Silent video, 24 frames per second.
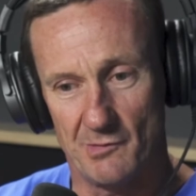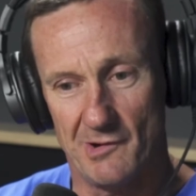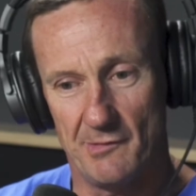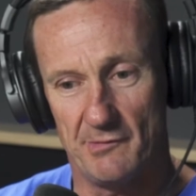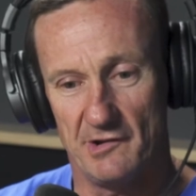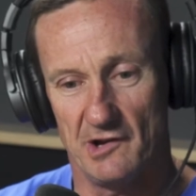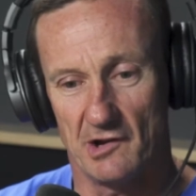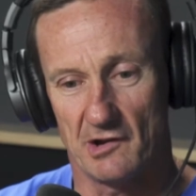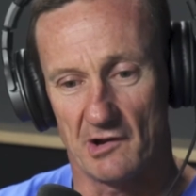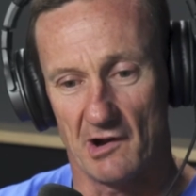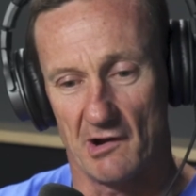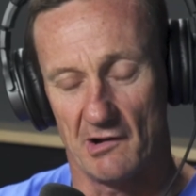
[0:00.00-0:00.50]

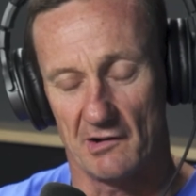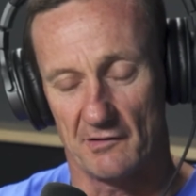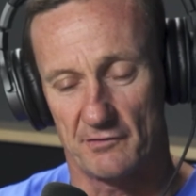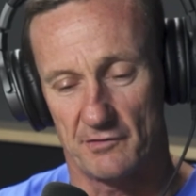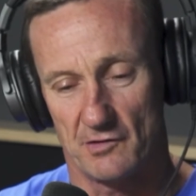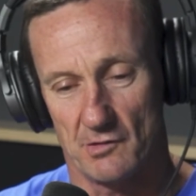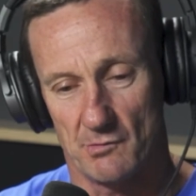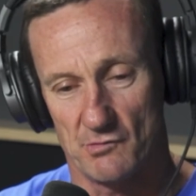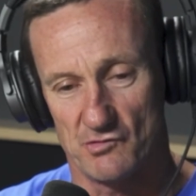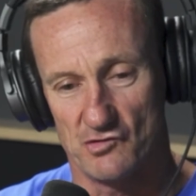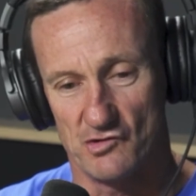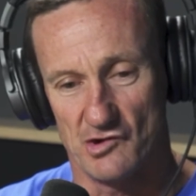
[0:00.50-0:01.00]
remember you're going
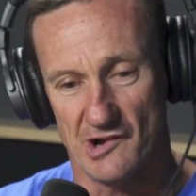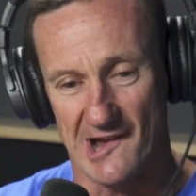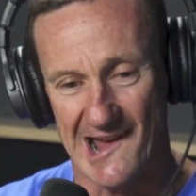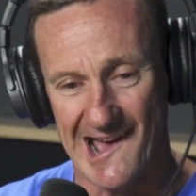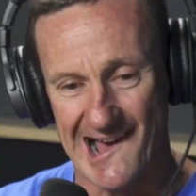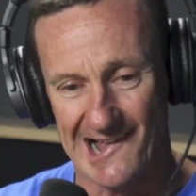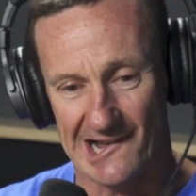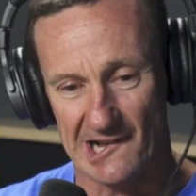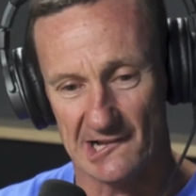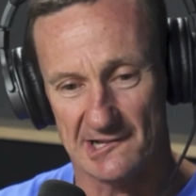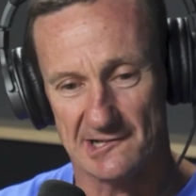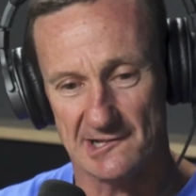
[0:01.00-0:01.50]
from
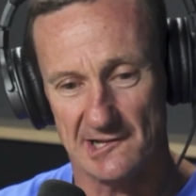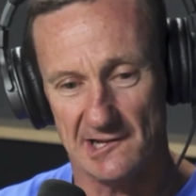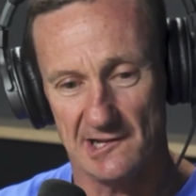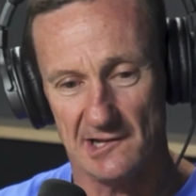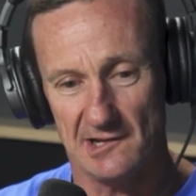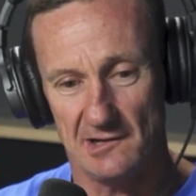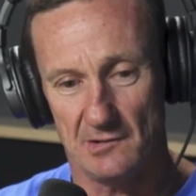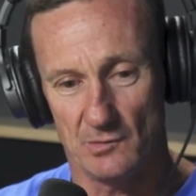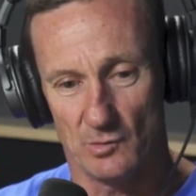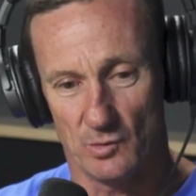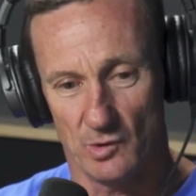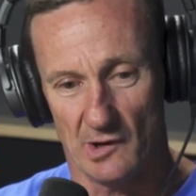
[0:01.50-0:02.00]

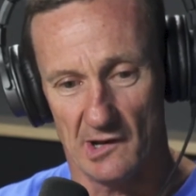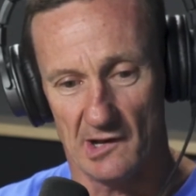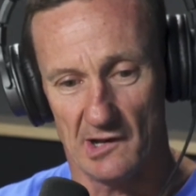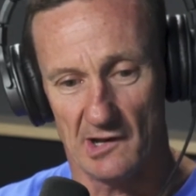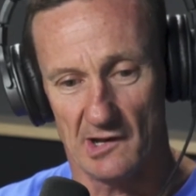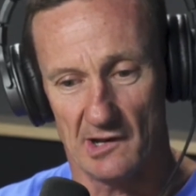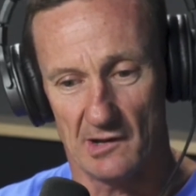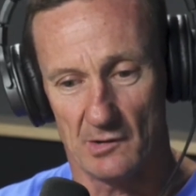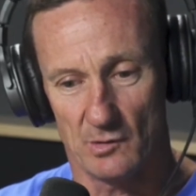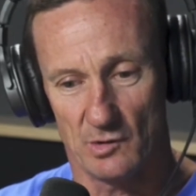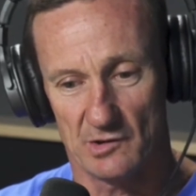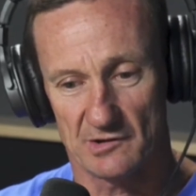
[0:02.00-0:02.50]
reality
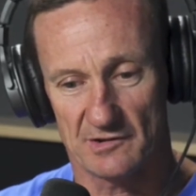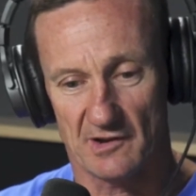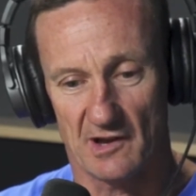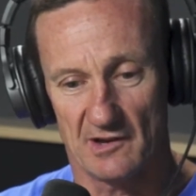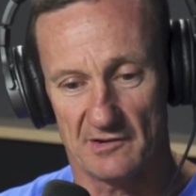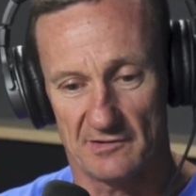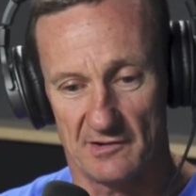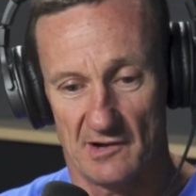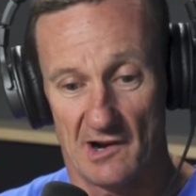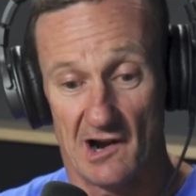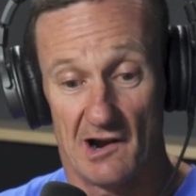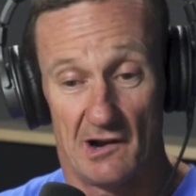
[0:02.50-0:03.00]
where worst
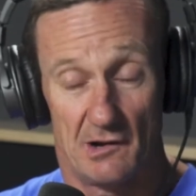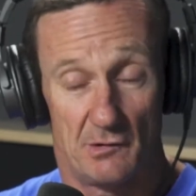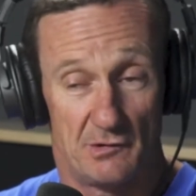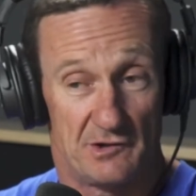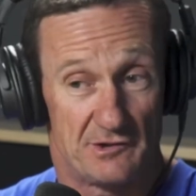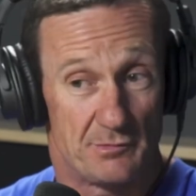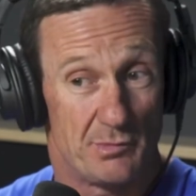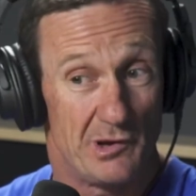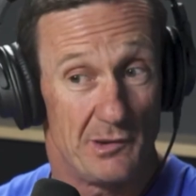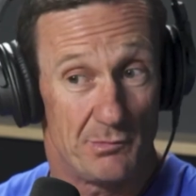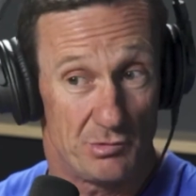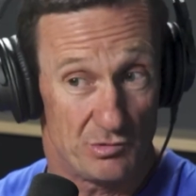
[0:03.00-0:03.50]
case scenario
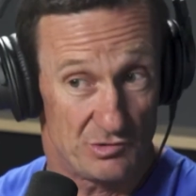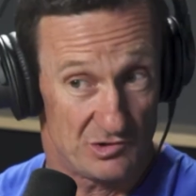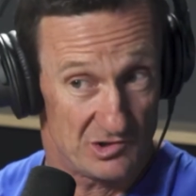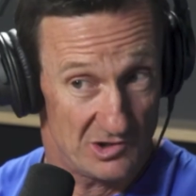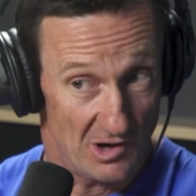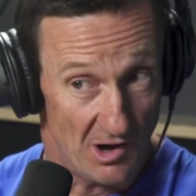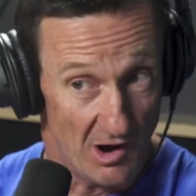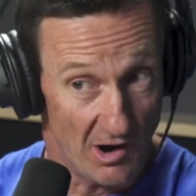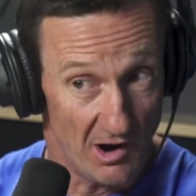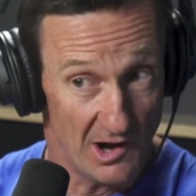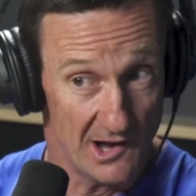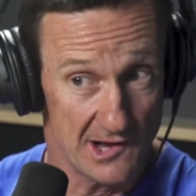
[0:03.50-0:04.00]
is people
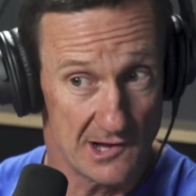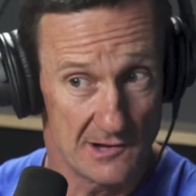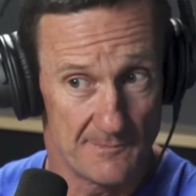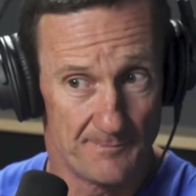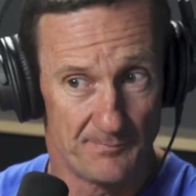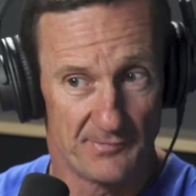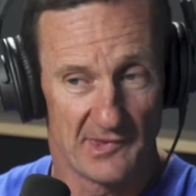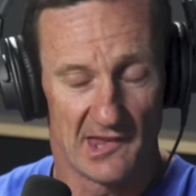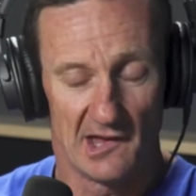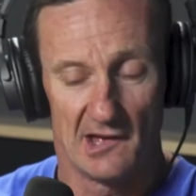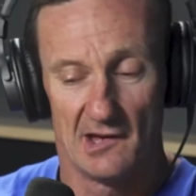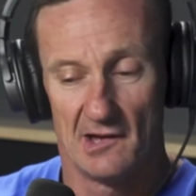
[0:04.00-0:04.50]
die
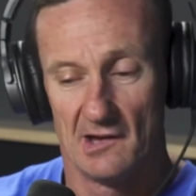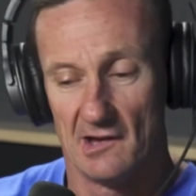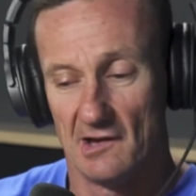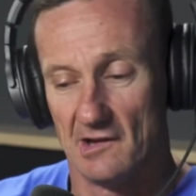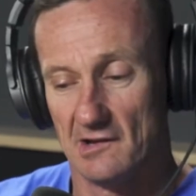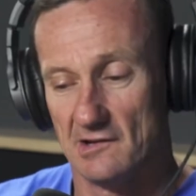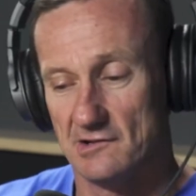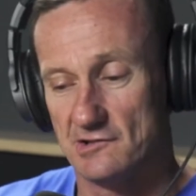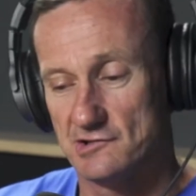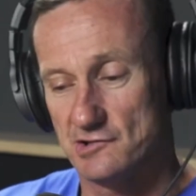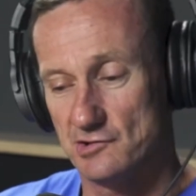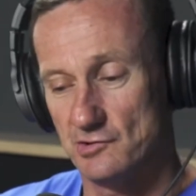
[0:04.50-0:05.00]

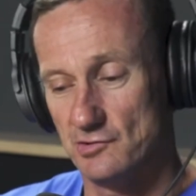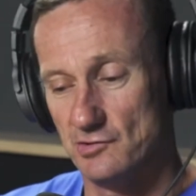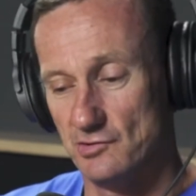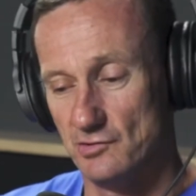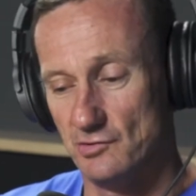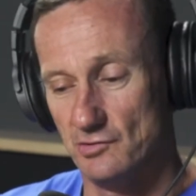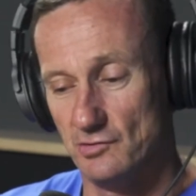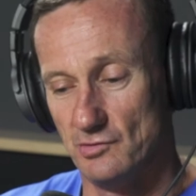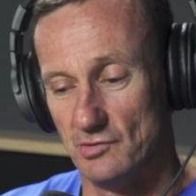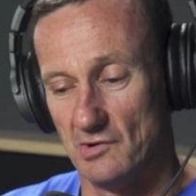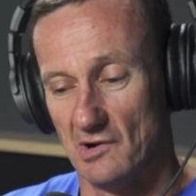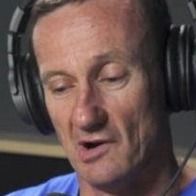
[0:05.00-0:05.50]

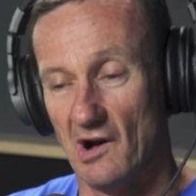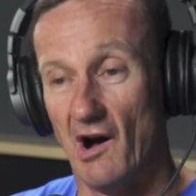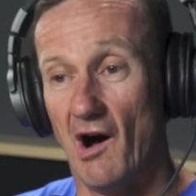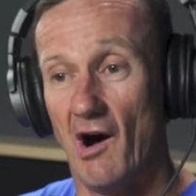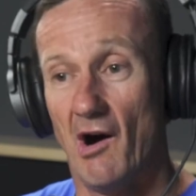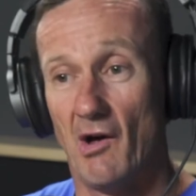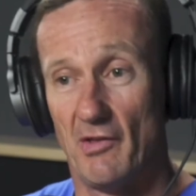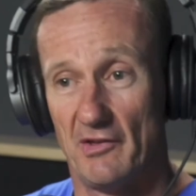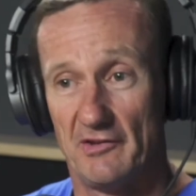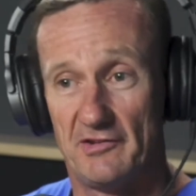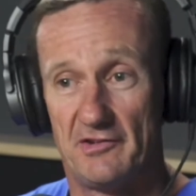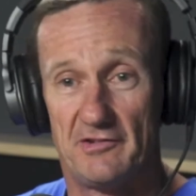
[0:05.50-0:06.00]
to,
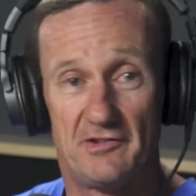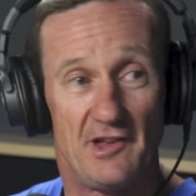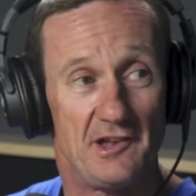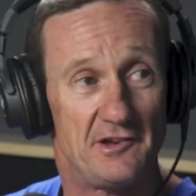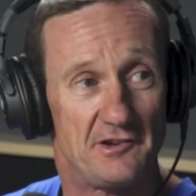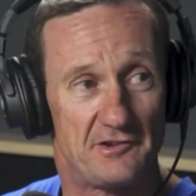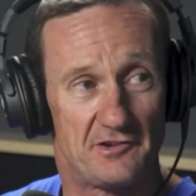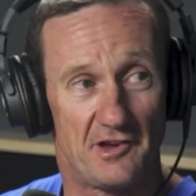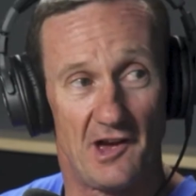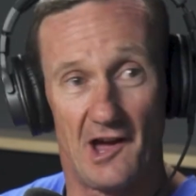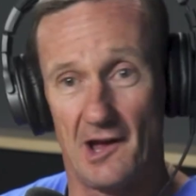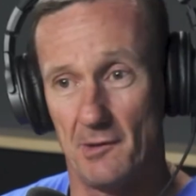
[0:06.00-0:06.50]
this is
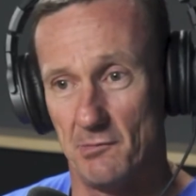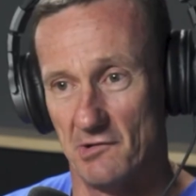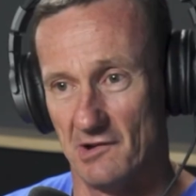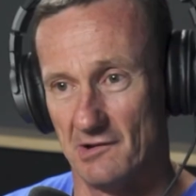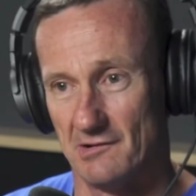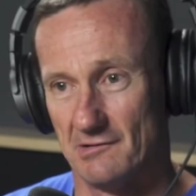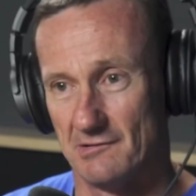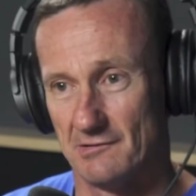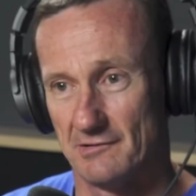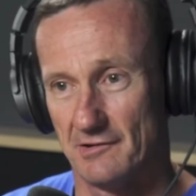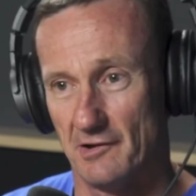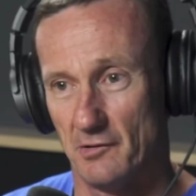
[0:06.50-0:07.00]
entertainment.
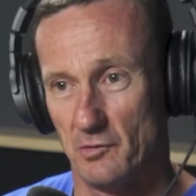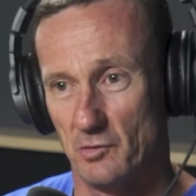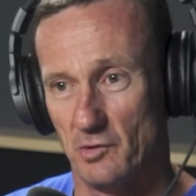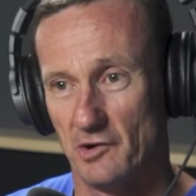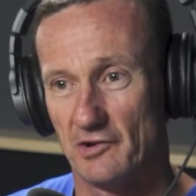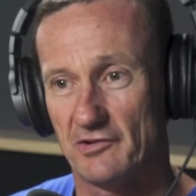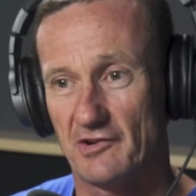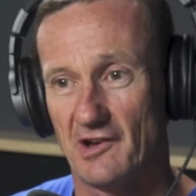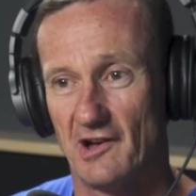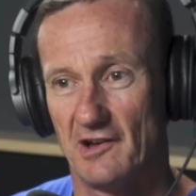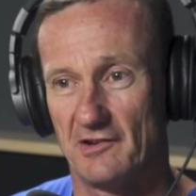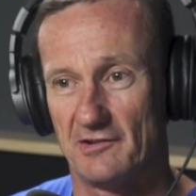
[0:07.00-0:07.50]
So
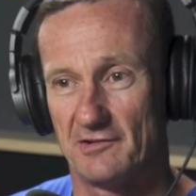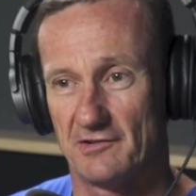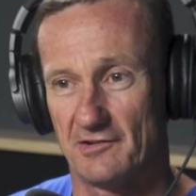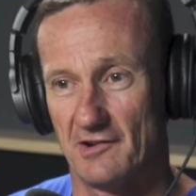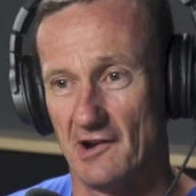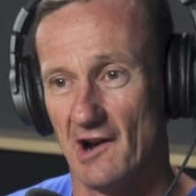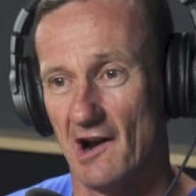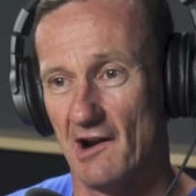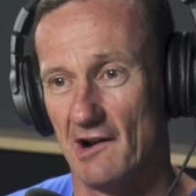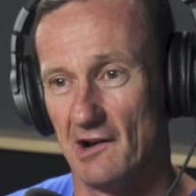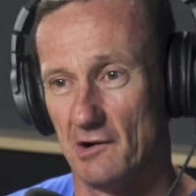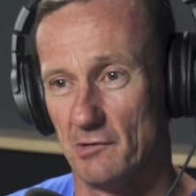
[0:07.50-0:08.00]
worst case
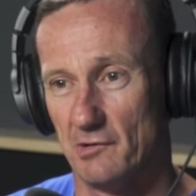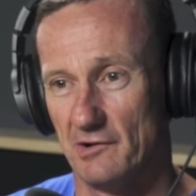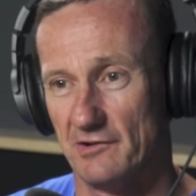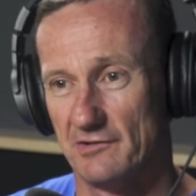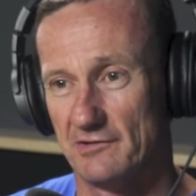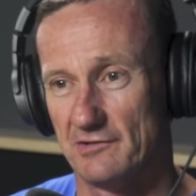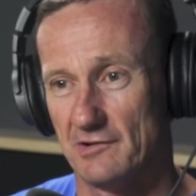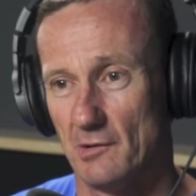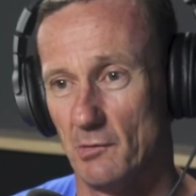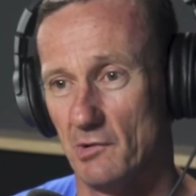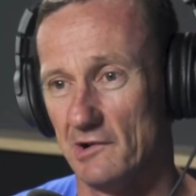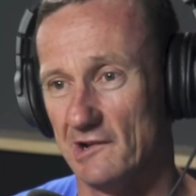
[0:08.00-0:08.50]
scenario
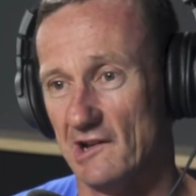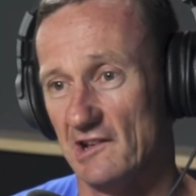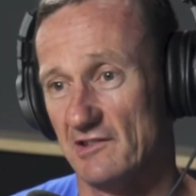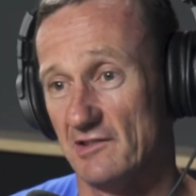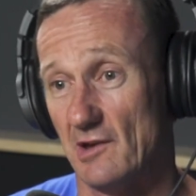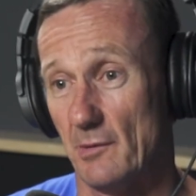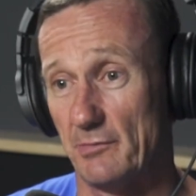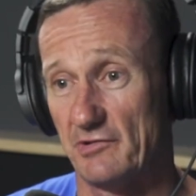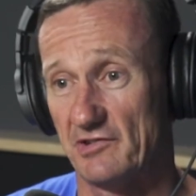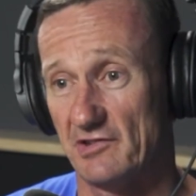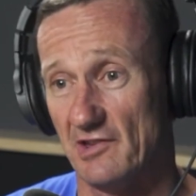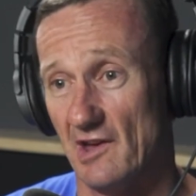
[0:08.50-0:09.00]
is someone
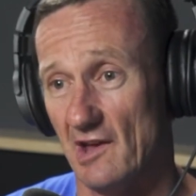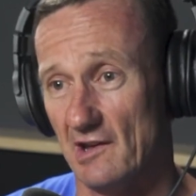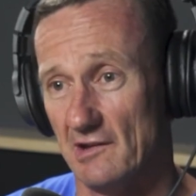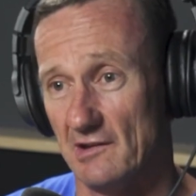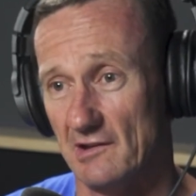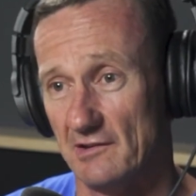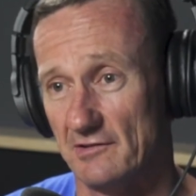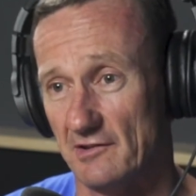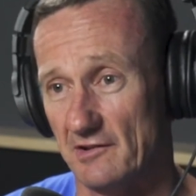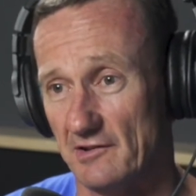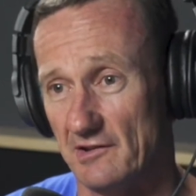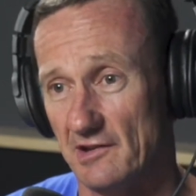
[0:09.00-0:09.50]
gets upset
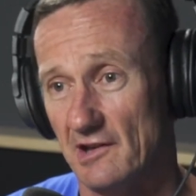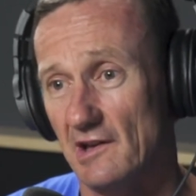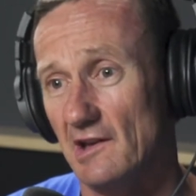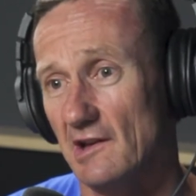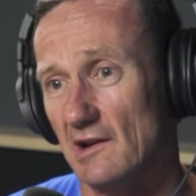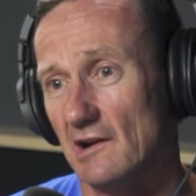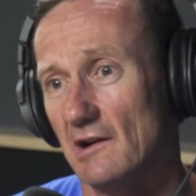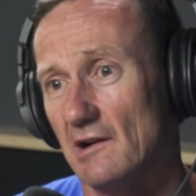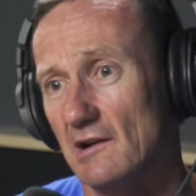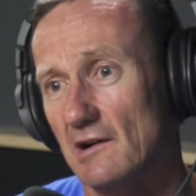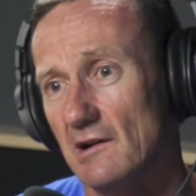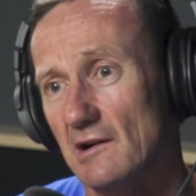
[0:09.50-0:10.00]
and there's a
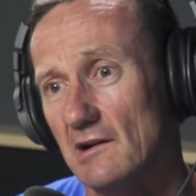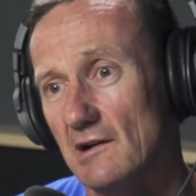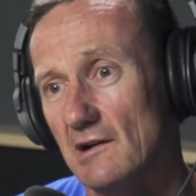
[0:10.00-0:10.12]
tear.